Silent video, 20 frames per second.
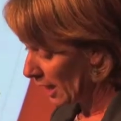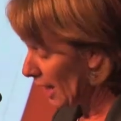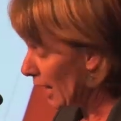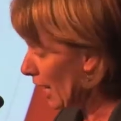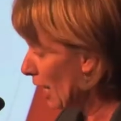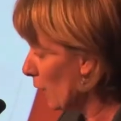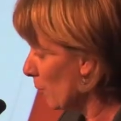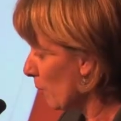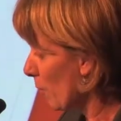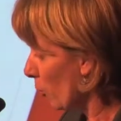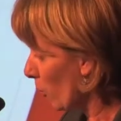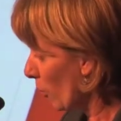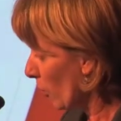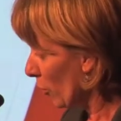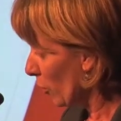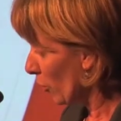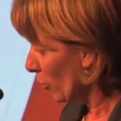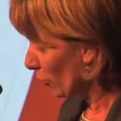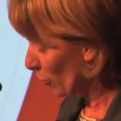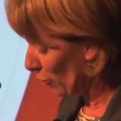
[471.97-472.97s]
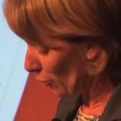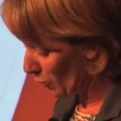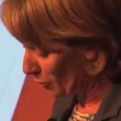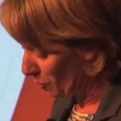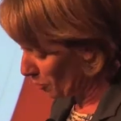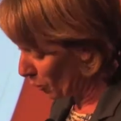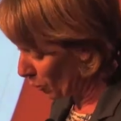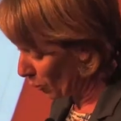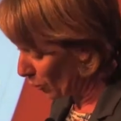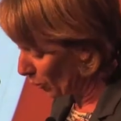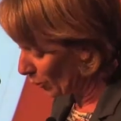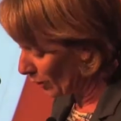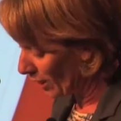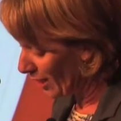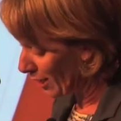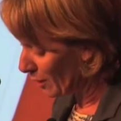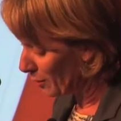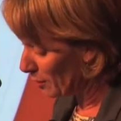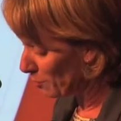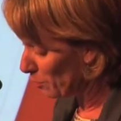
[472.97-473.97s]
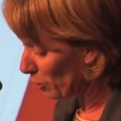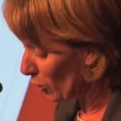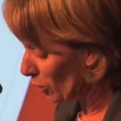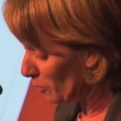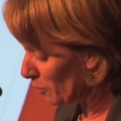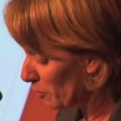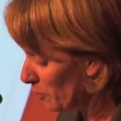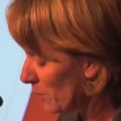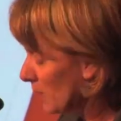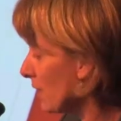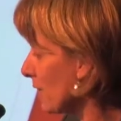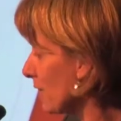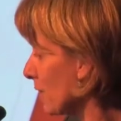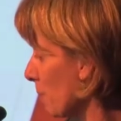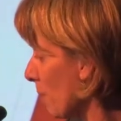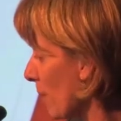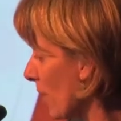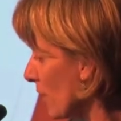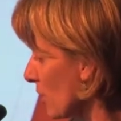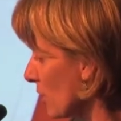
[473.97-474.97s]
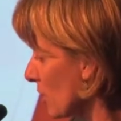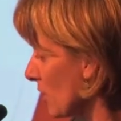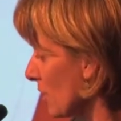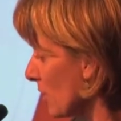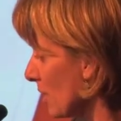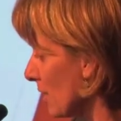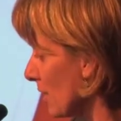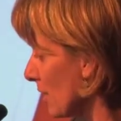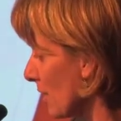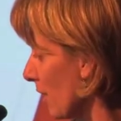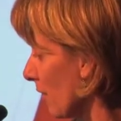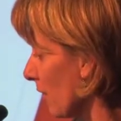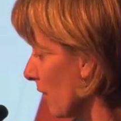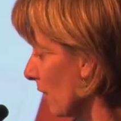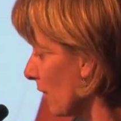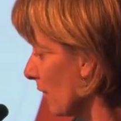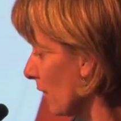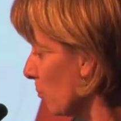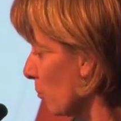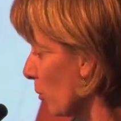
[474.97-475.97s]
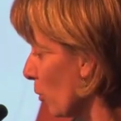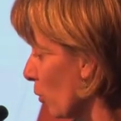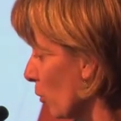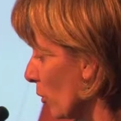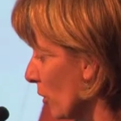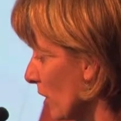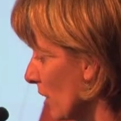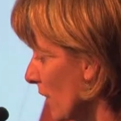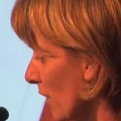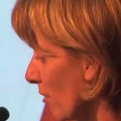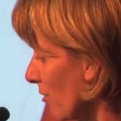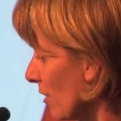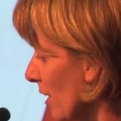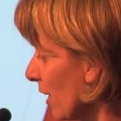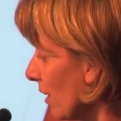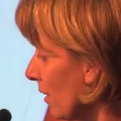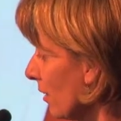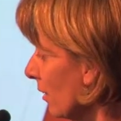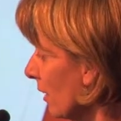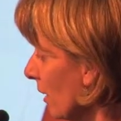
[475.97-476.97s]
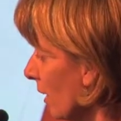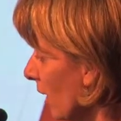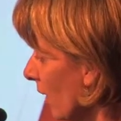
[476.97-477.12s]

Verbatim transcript: Um, I won't go through them all. Uh, employment participation is another important area,